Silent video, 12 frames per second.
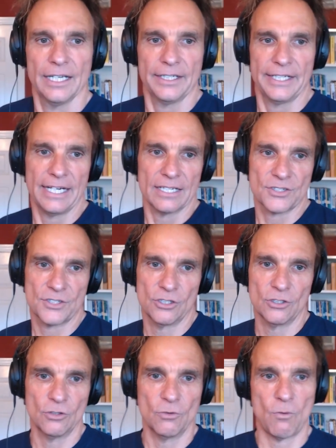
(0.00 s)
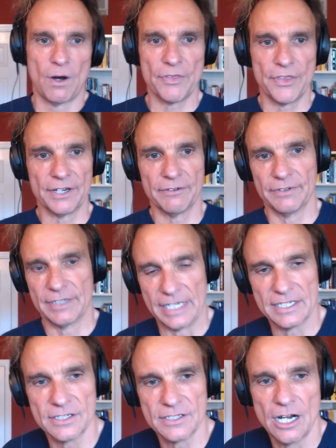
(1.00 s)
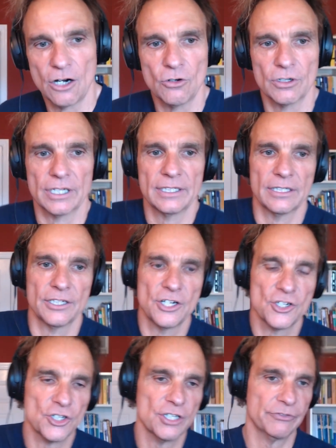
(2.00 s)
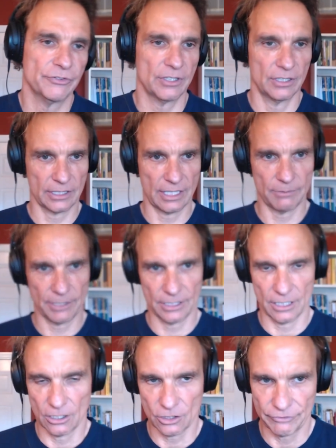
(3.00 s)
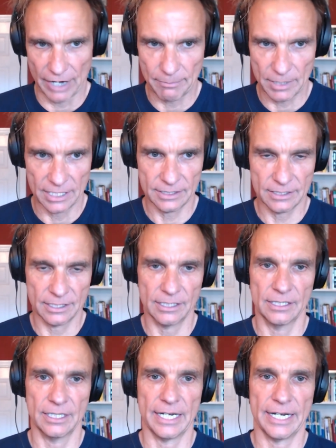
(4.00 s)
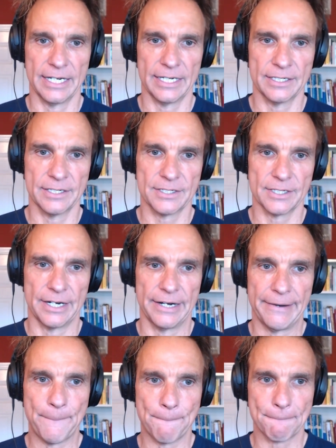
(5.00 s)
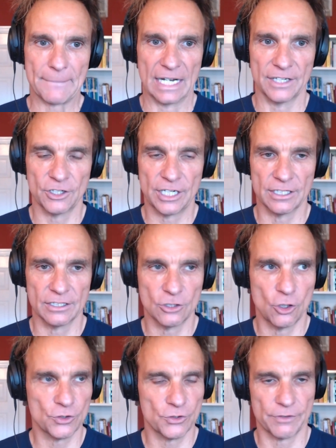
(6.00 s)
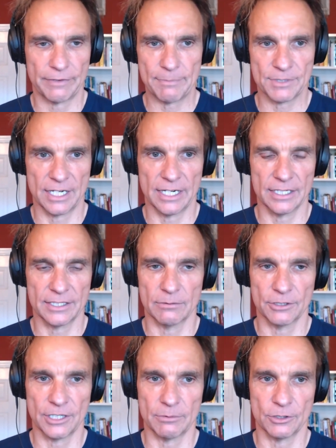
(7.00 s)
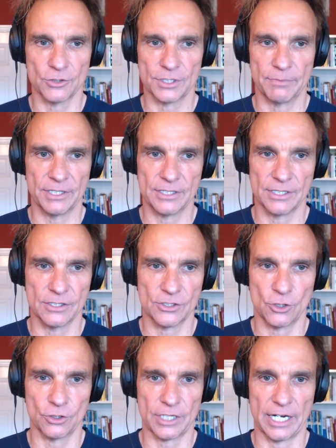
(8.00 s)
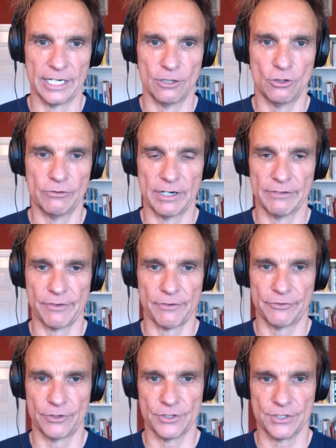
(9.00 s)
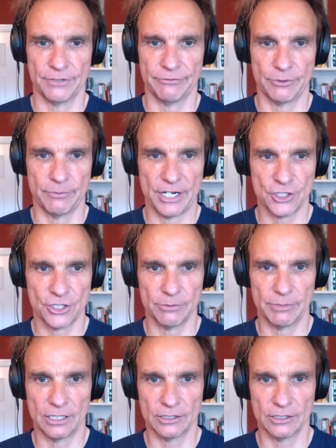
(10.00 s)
Yeah, so one thing, this is now an initiative coming out of Upland, and you can go to the website, www.species.io, where we have the first information about